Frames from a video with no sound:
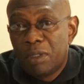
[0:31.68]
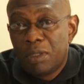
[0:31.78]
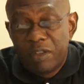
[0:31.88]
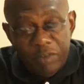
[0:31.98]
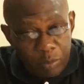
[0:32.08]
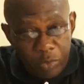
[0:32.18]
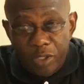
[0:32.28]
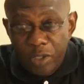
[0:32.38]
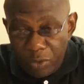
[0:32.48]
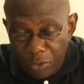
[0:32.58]

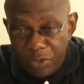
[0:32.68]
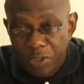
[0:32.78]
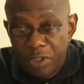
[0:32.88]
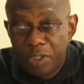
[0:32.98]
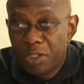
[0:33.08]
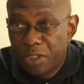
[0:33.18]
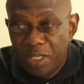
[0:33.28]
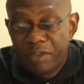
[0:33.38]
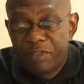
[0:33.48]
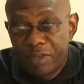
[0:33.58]
Everybody knows in East
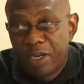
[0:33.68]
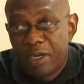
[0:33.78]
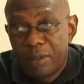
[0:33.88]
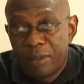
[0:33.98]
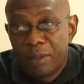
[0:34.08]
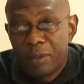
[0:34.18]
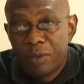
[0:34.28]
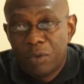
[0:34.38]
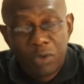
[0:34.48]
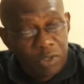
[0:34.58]
Africa,
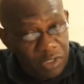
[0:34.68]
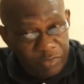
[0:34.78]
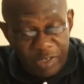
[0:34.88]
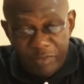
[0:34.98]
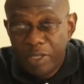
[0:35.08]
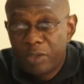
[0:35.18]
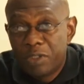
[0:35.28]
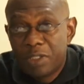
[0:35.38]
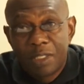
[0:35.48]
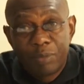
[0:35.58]
all the 5
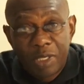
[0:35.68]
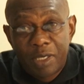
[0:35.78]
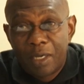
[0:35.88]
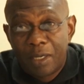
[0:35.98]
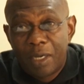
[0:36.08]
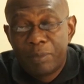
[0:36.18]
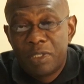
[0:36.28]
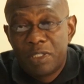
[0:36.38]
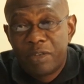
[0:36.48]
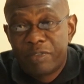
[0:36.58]
countries that make up
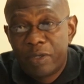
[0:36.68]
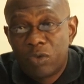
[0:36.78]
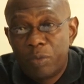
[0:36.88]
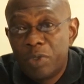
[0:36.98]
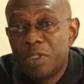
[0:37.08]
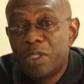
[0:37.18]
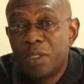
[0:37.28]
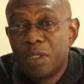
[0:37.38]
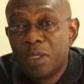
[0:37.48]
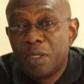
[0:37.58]
the East African community,
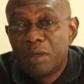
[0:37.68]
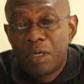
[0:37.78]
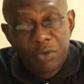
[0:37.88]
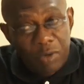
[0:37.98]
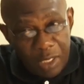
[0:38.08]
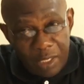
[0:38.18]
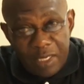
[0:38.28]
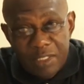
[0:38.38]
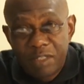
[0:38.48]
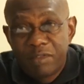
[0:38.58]
that Uganda
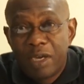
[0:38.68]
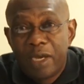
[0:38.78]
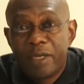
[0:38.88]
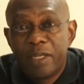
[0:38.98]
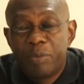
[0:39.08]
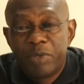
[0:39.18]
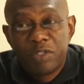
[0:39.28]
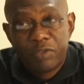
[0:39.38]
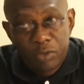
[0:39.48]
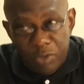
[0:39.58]
has never had a
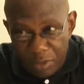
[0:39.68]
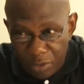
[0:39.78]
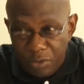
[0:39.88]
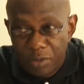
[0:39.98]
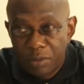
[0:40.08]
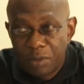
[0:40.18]
peaceful transition.